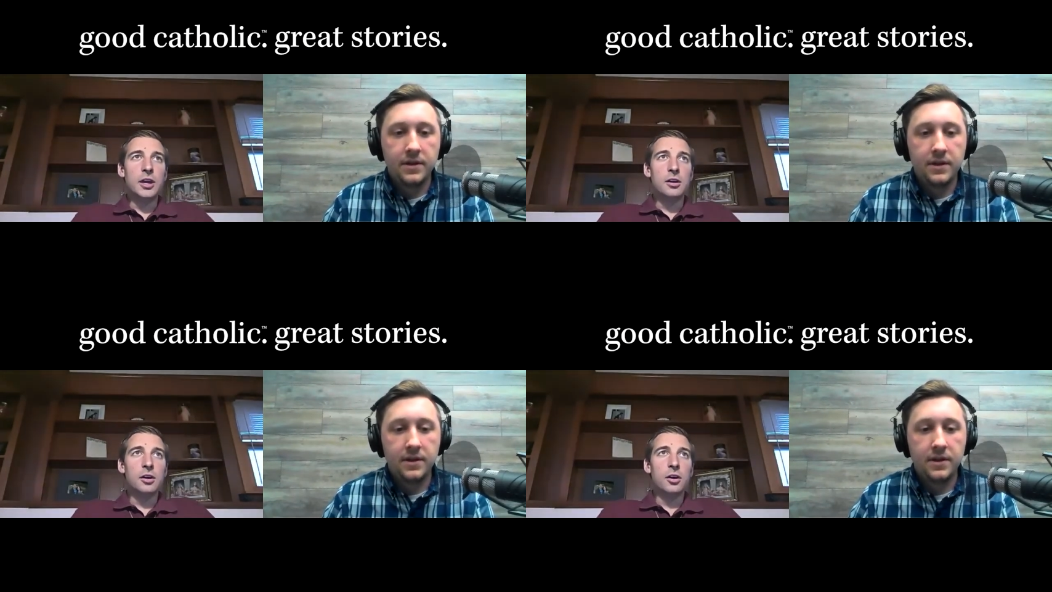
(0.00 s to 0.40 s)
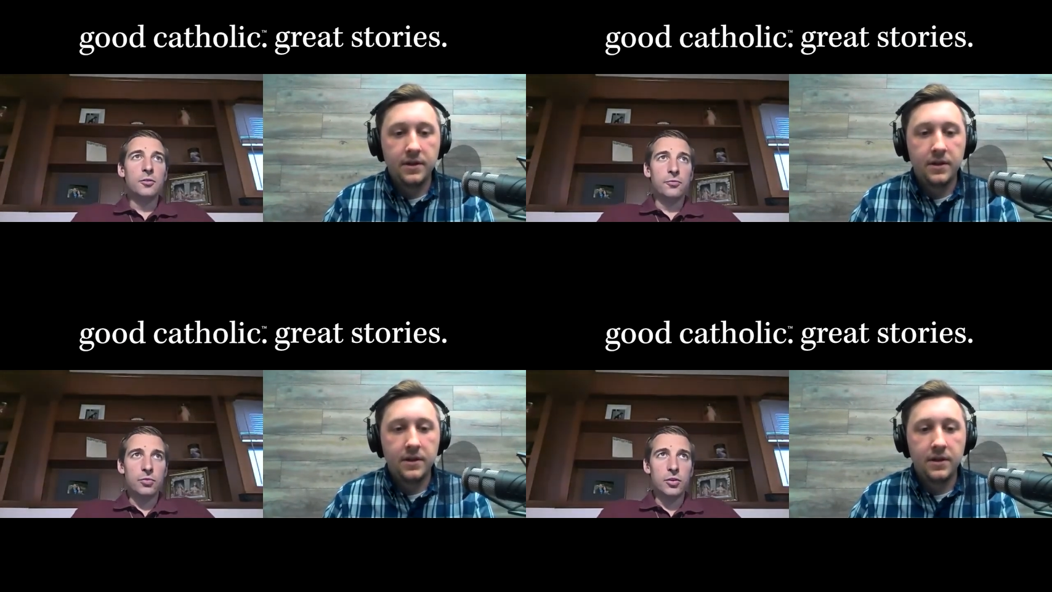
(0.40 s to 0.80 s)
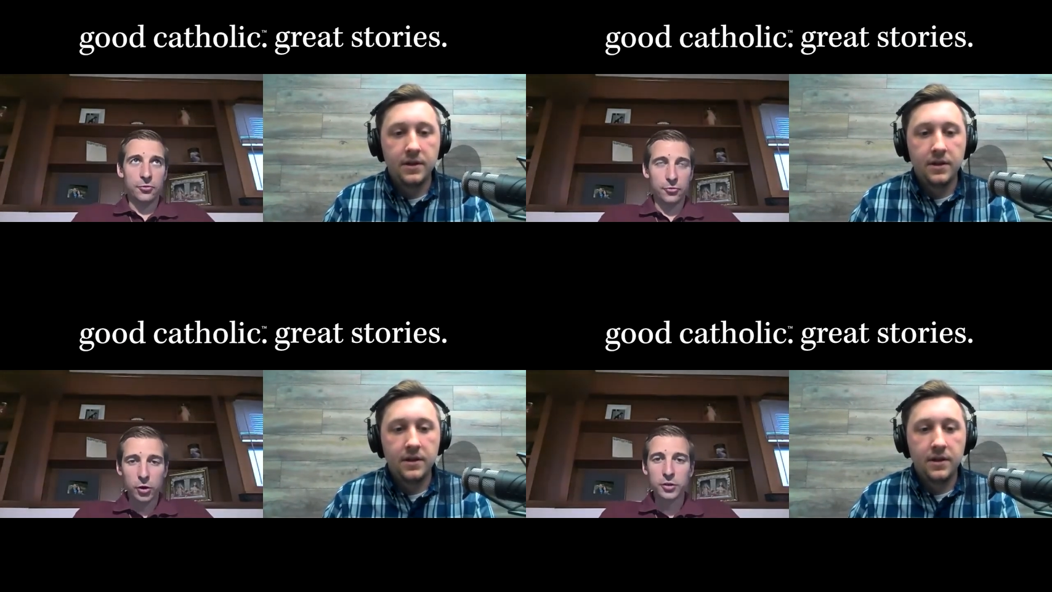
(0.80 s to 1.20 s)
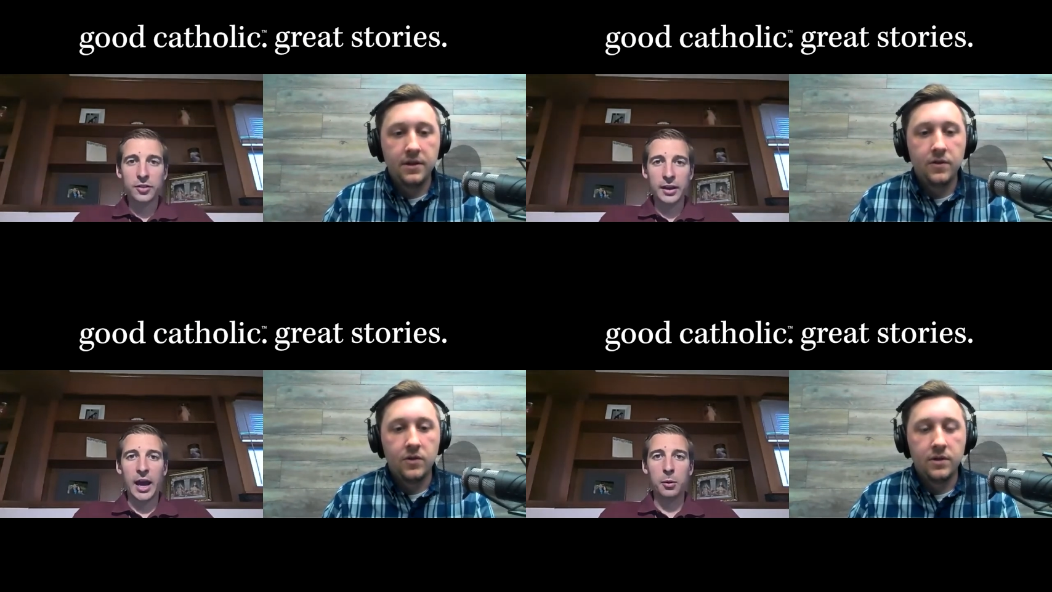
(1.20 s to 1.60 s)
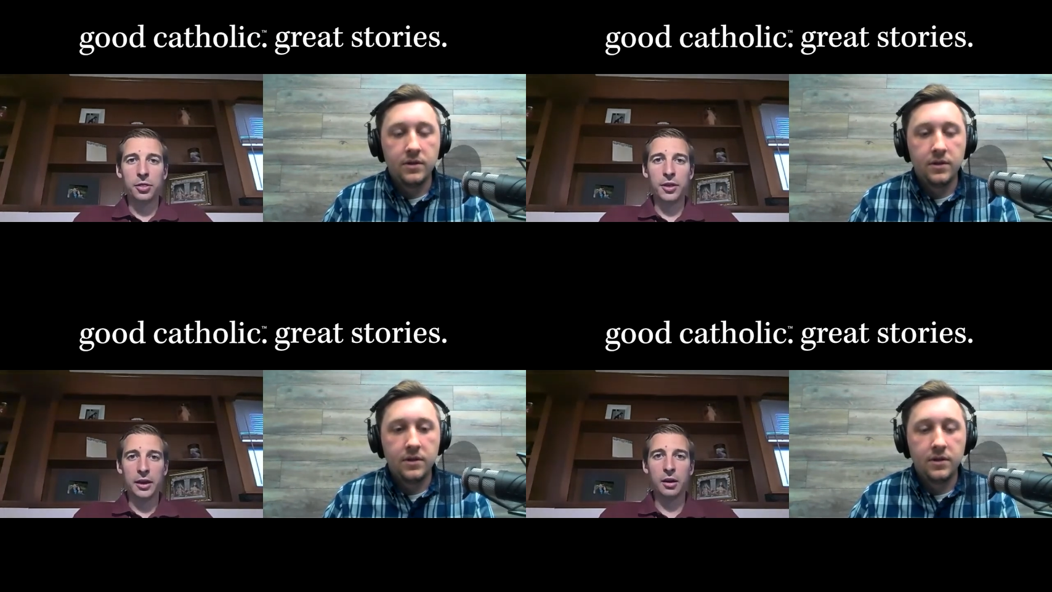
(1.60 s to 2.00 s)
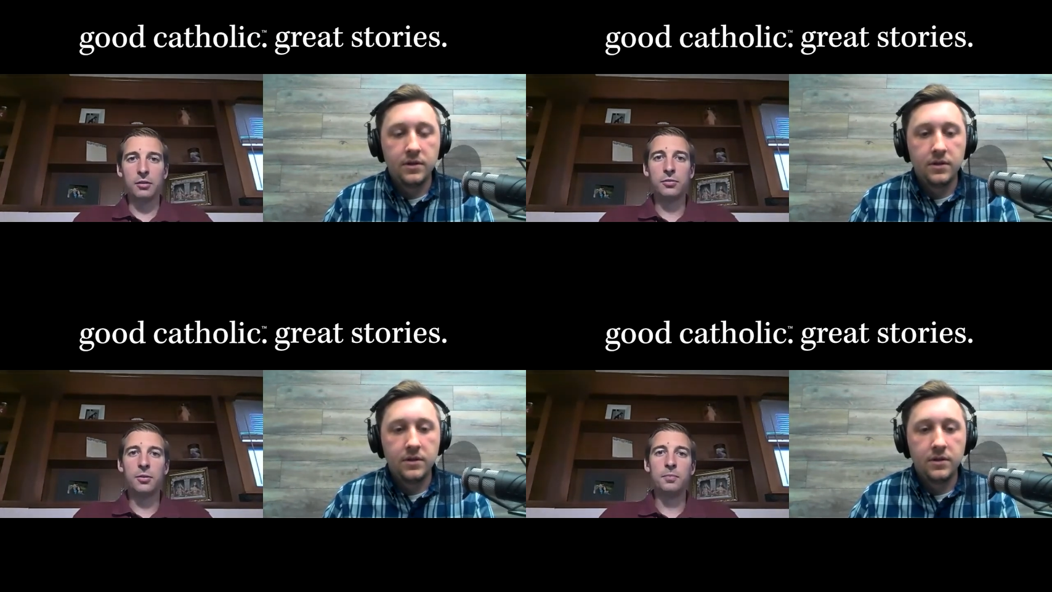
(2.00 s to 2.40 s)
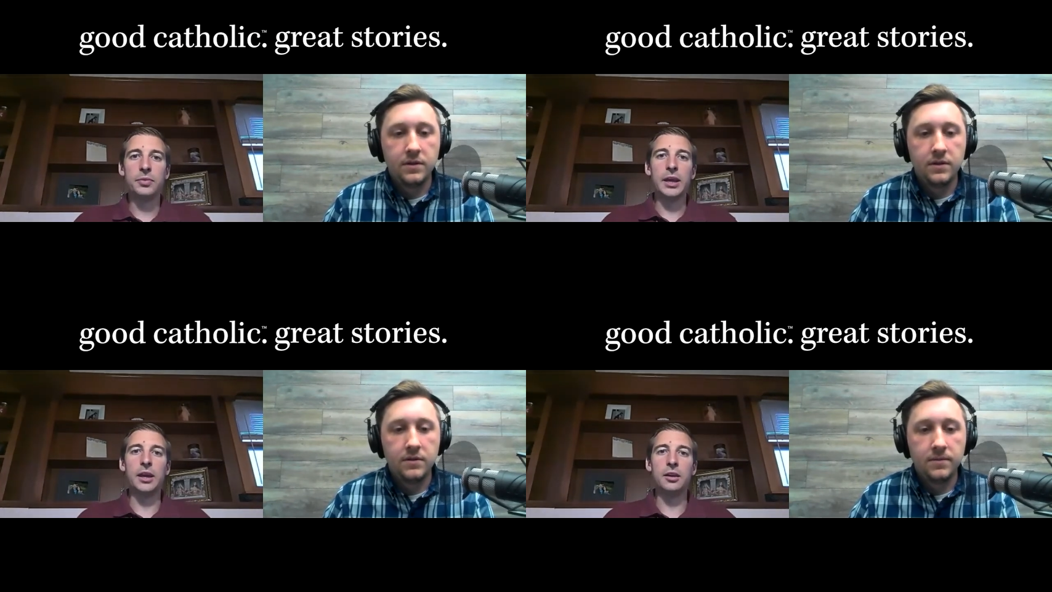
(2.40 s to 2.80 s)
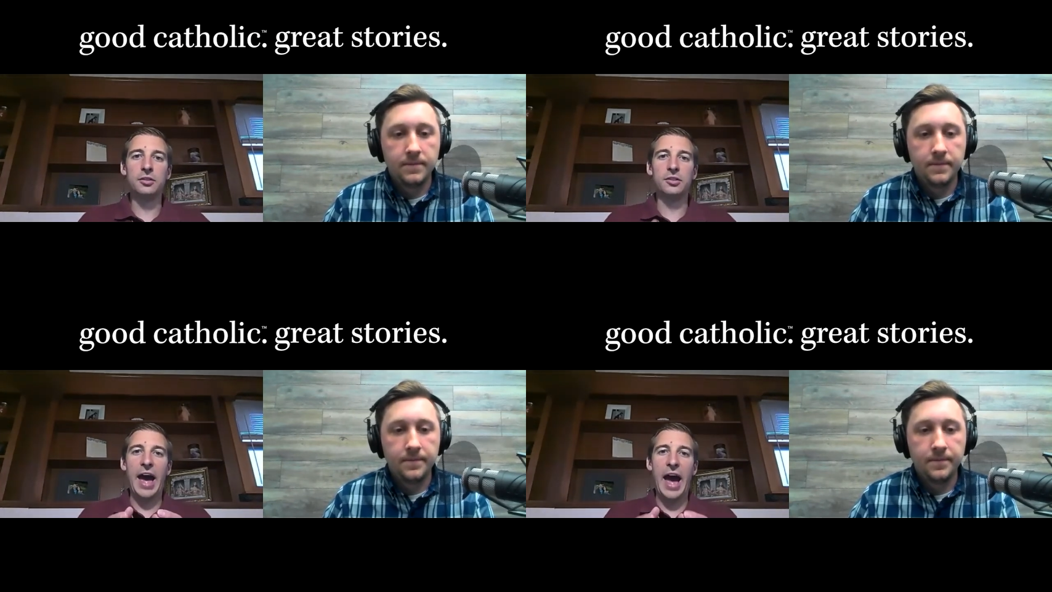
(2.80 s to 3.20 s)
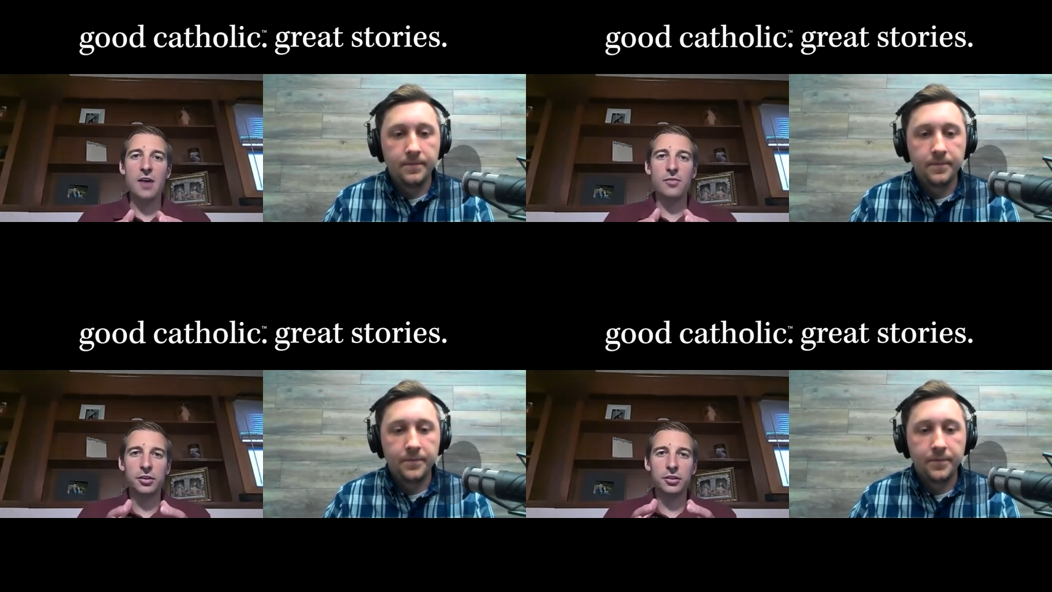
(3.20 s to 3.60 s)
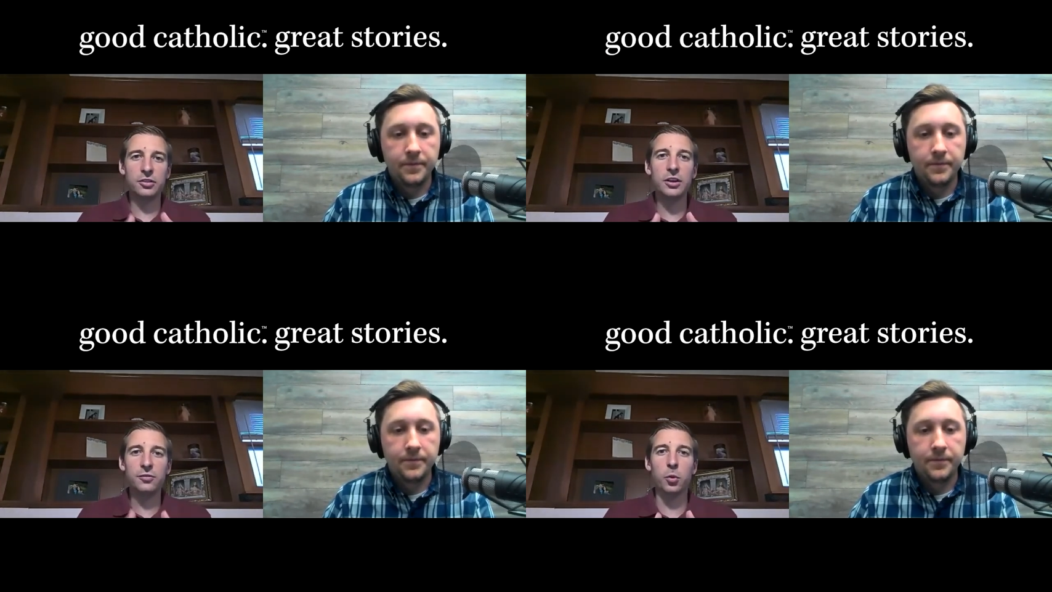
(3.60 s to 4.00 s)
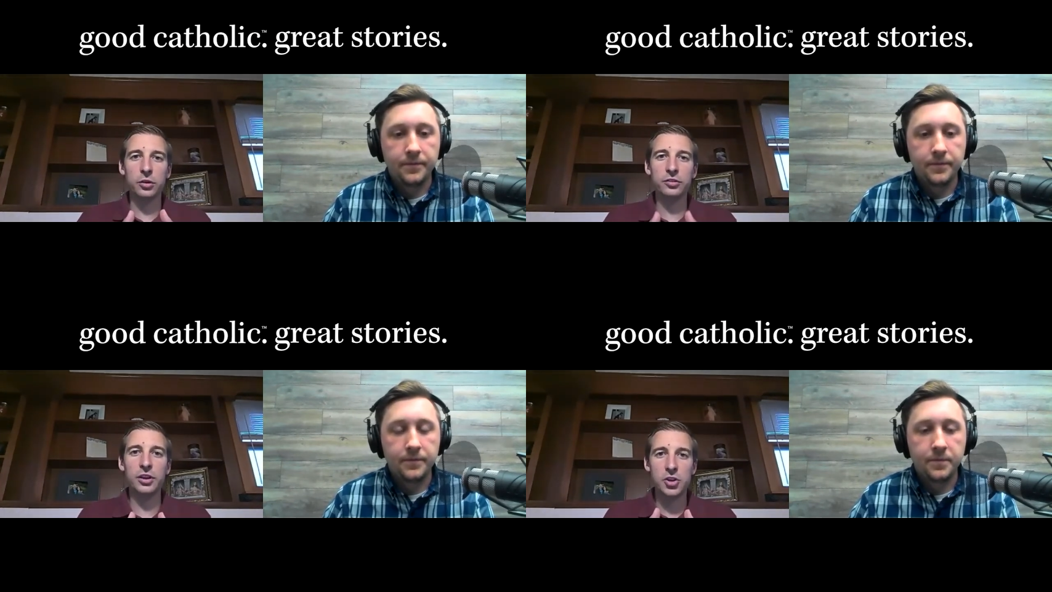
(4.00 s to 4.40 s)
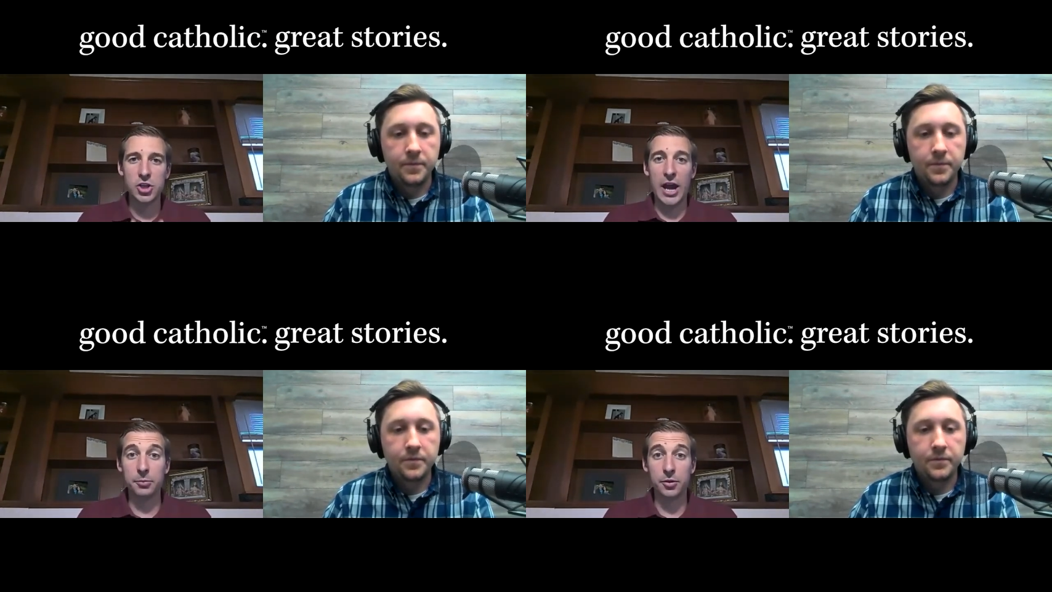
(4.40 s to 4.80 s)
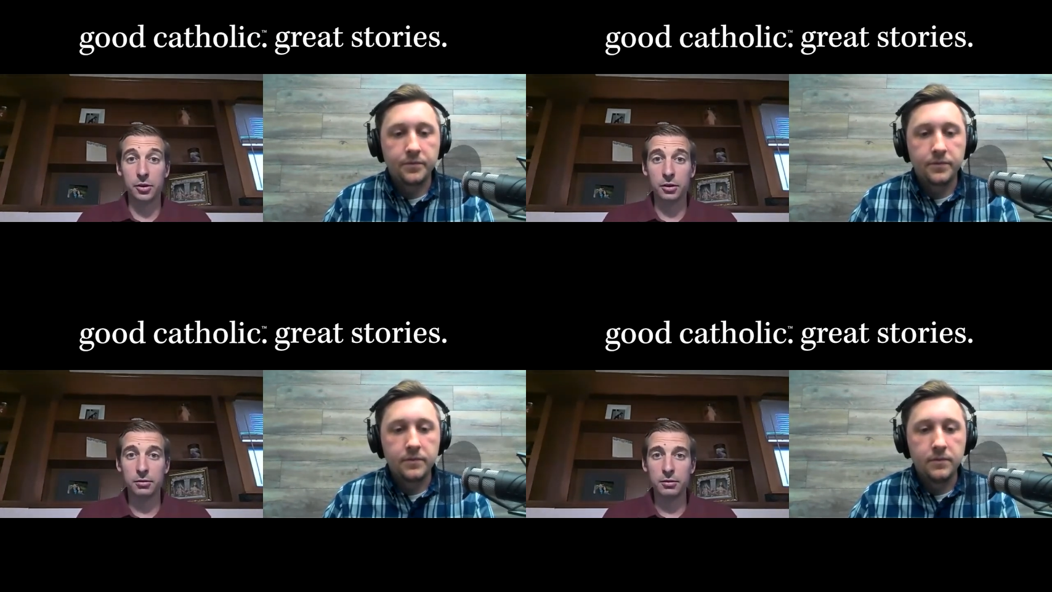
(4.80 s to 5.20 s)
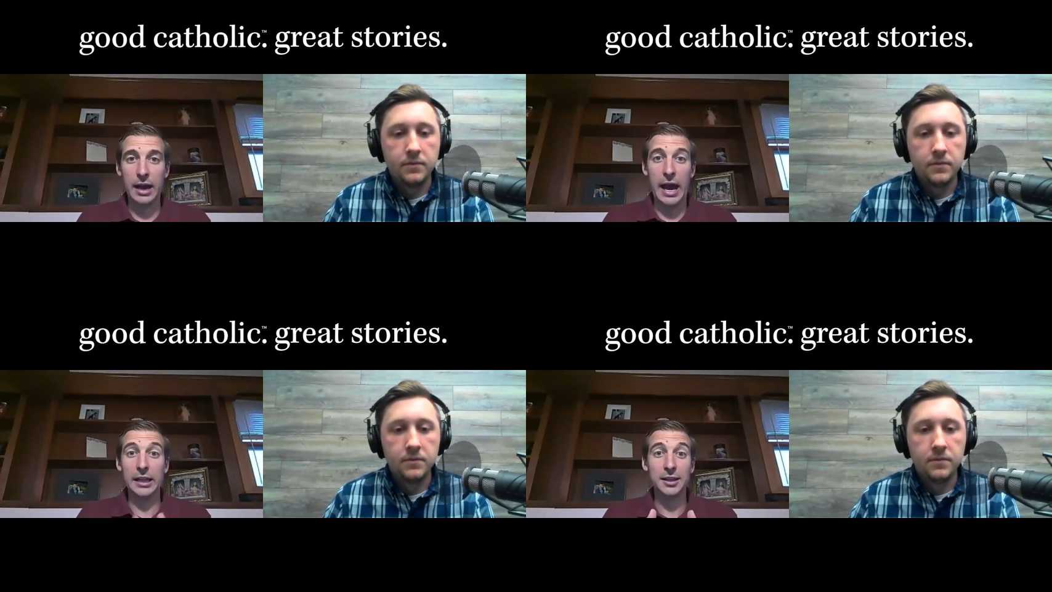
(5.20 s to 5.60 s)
Speaker 1: The, the first thing I would think of is to have a C four C chapter,